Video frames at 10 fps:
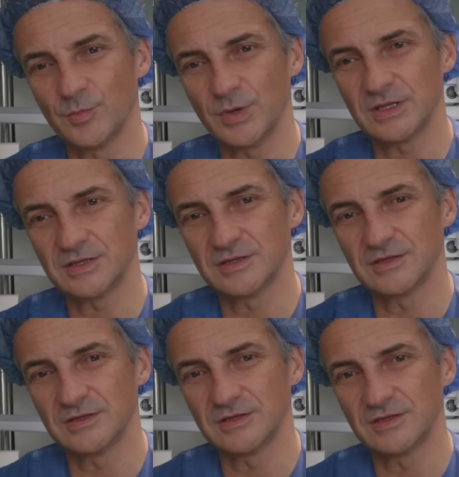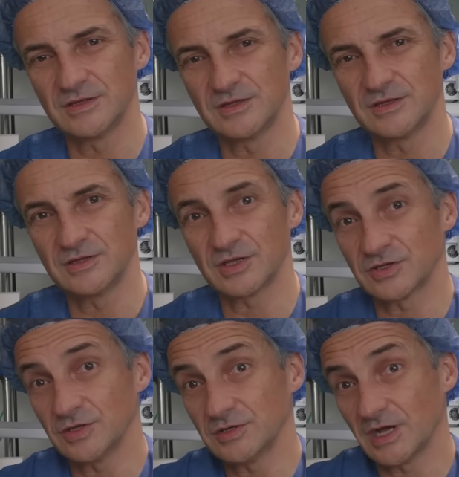but you
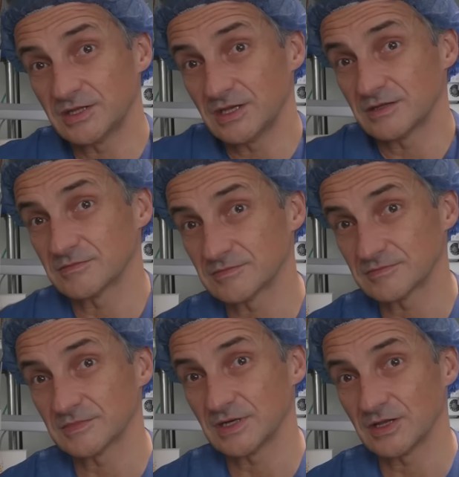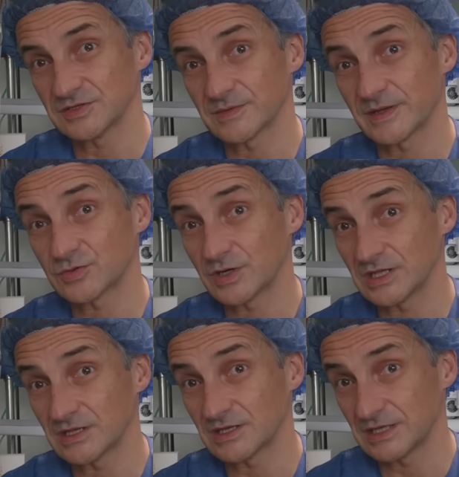can do it. I did it. I lost about
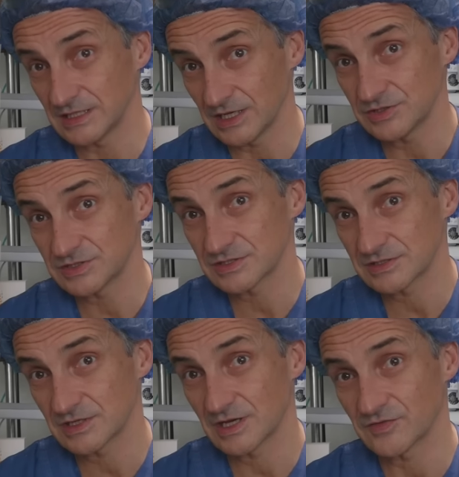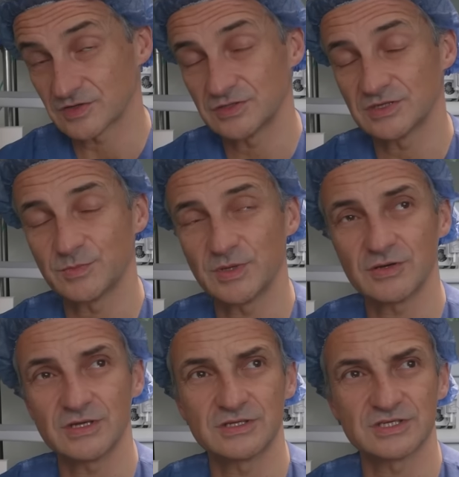20 kilos over a two-year
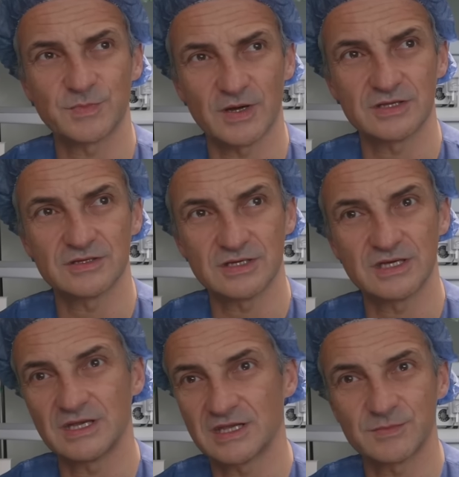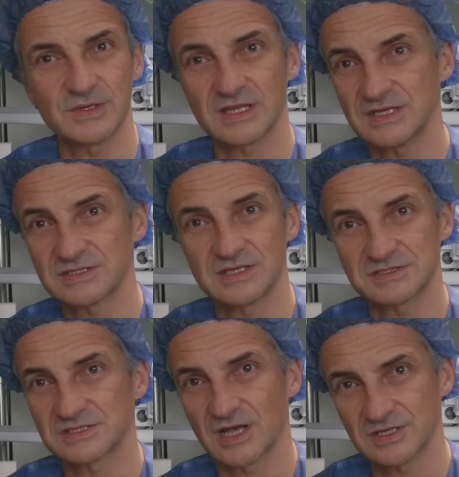period just by eating a bit less and
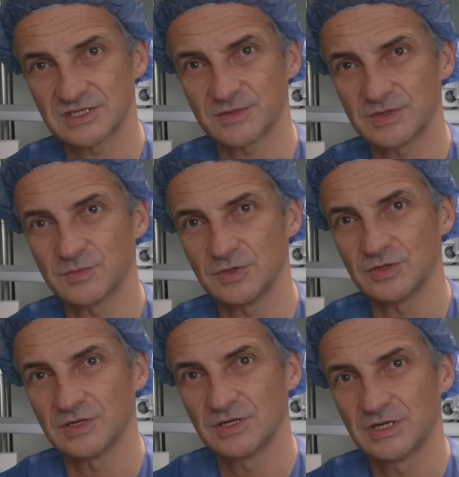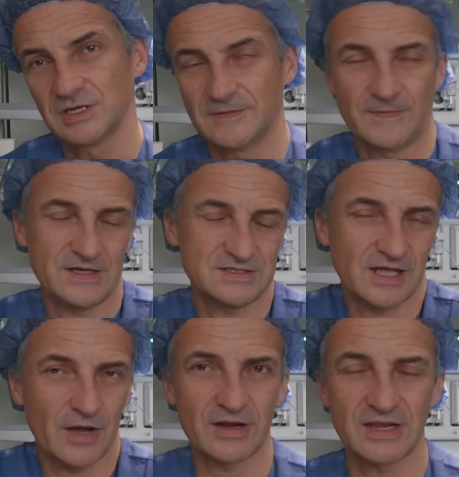exercising a bit more. Yeah. I
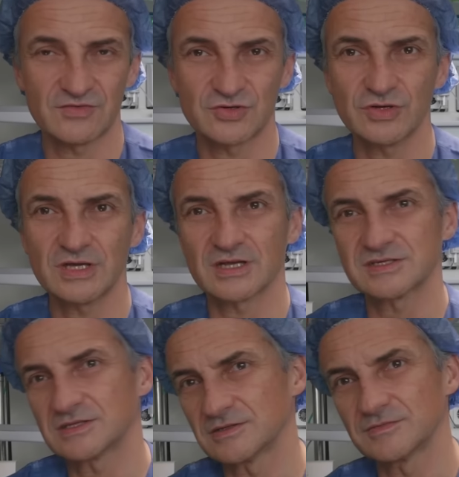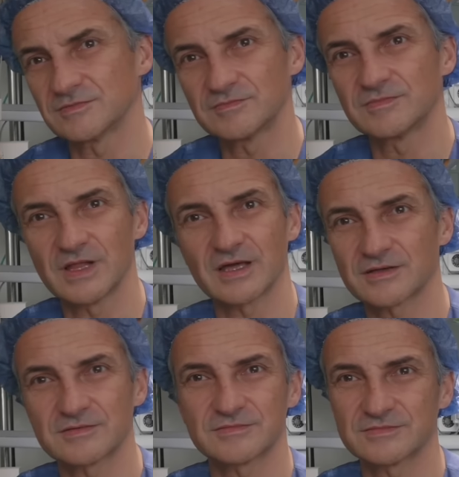still go out and have a drink, and I still like
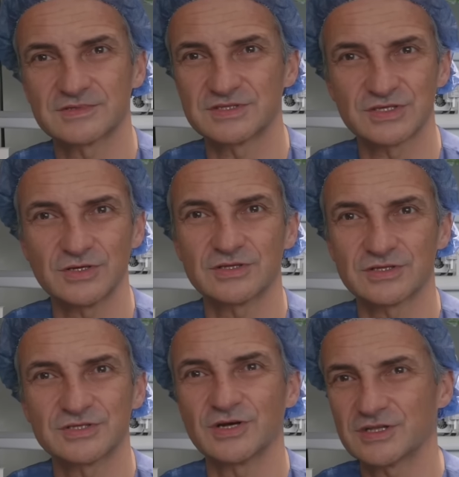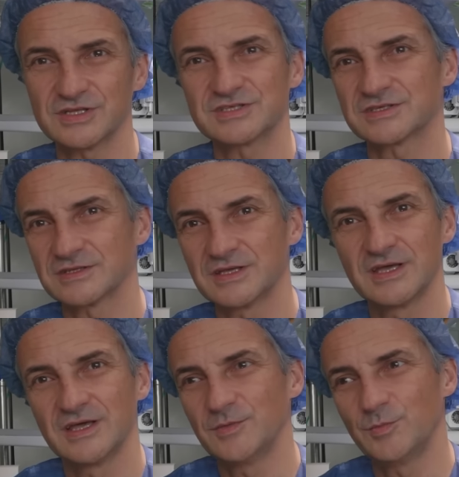dessert and chocolates, and
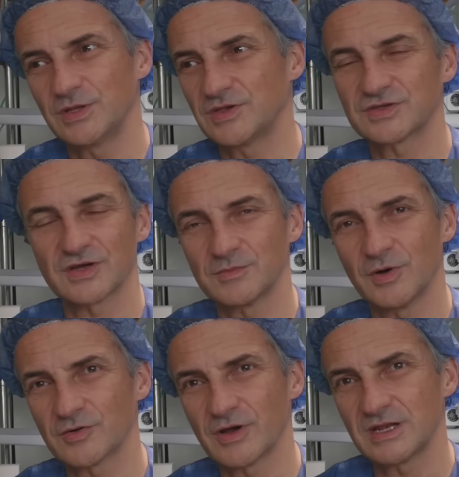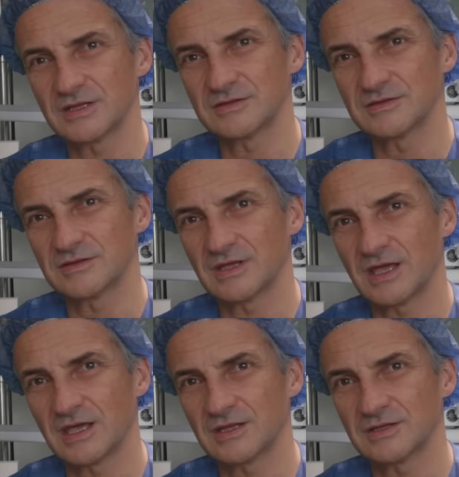but you just got to moderate it
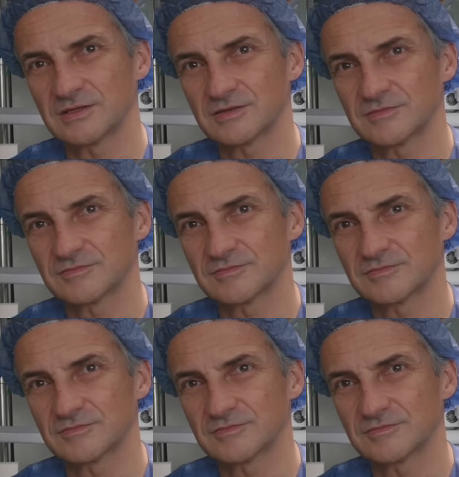and